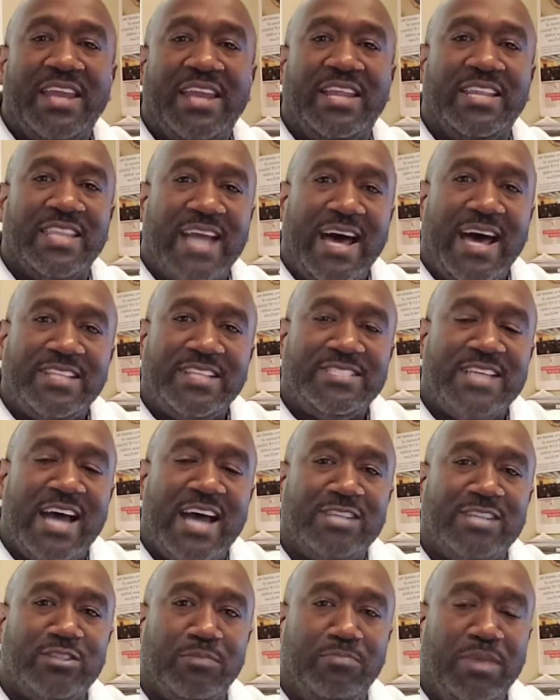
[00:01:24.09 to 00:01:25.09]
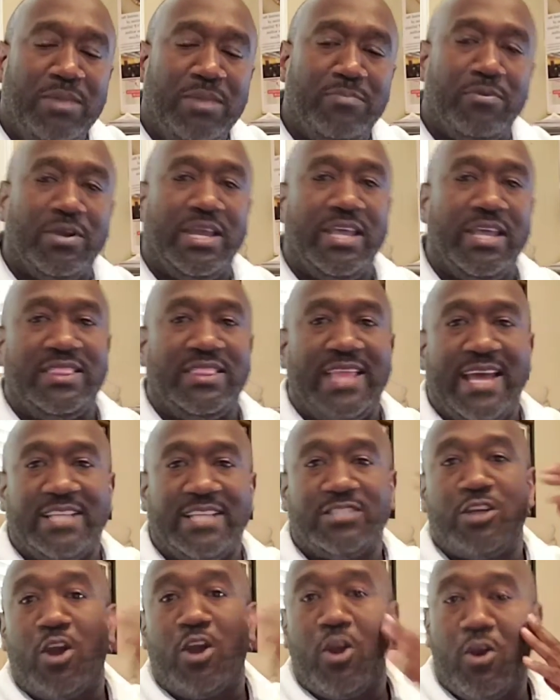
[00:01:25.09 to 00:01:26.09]
And a lot of times when people get
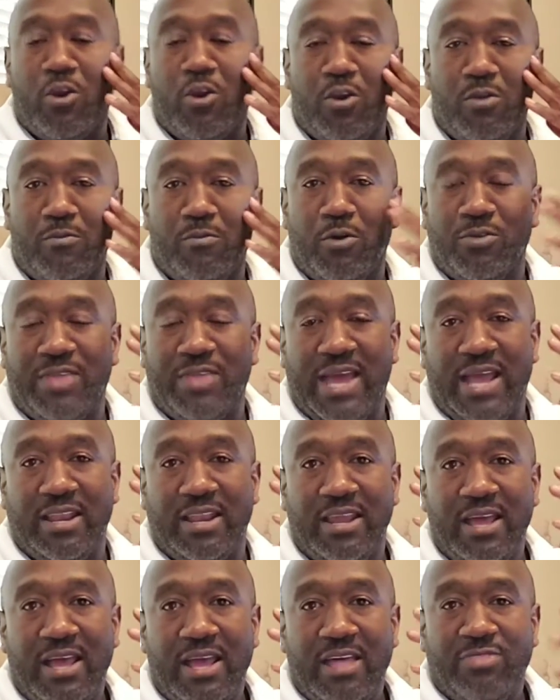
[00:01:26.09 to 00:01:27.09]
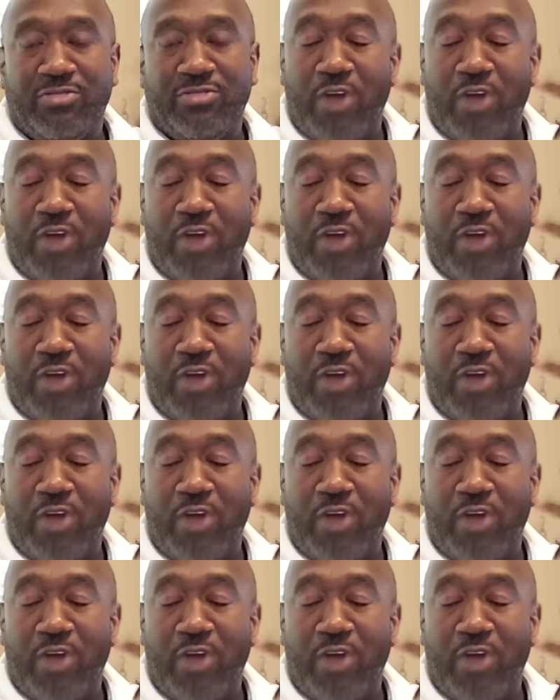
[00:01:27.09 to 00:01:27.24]
that term or that